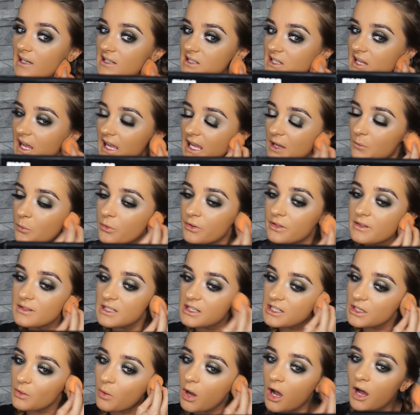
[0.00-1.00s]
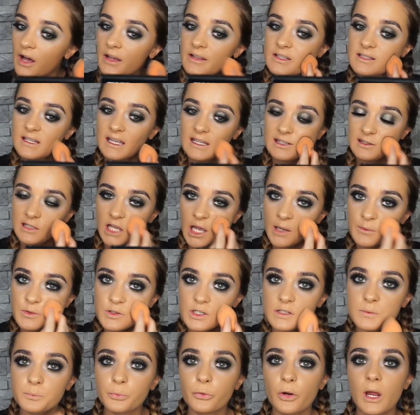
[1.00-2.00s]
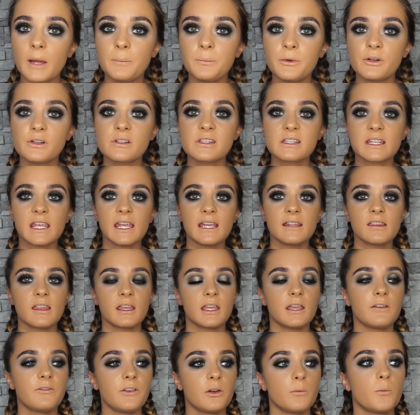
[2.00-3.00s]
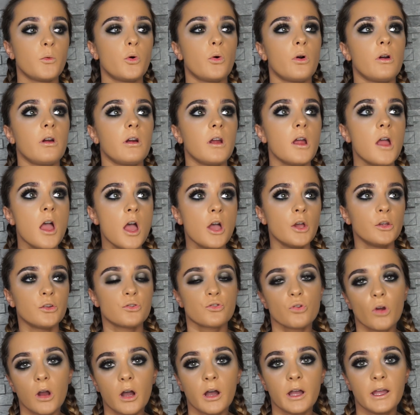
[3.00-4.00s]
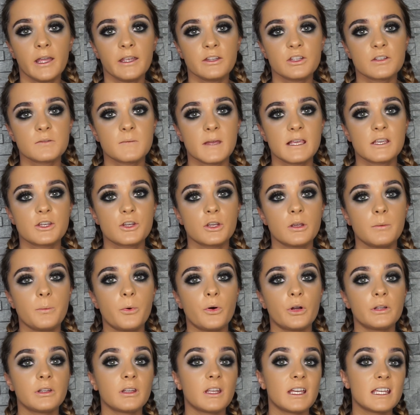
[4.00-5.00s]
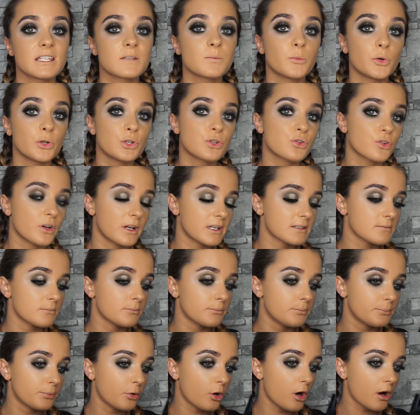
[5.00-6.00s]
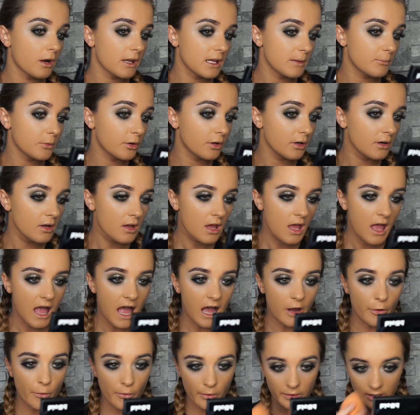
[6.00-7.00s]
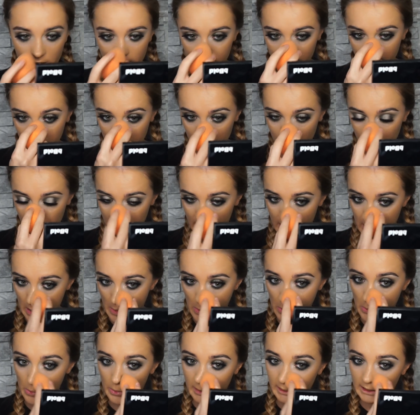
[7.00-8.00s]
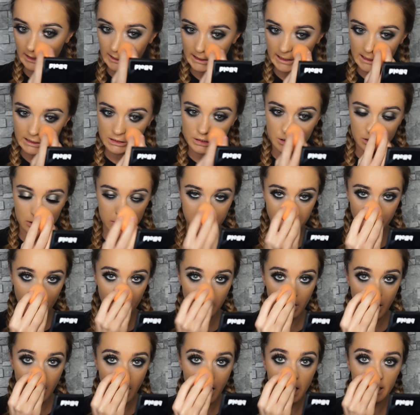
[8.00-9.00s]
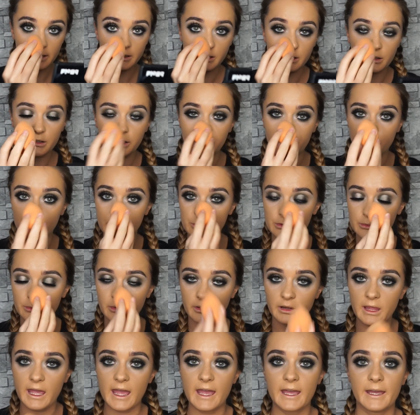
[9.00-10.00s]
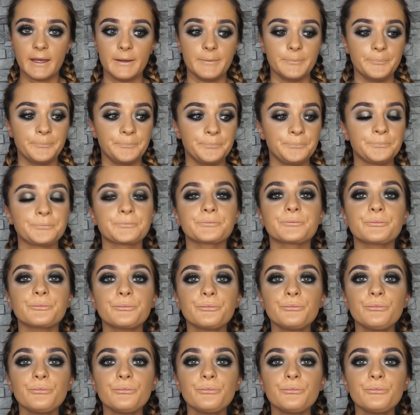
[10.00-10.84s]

say it would suit all skin types. Just prep your skin. Like, if you're more dry, just make sure you put on a nice moisturizing primer. Or if you are oily, just put on your usual, mattifying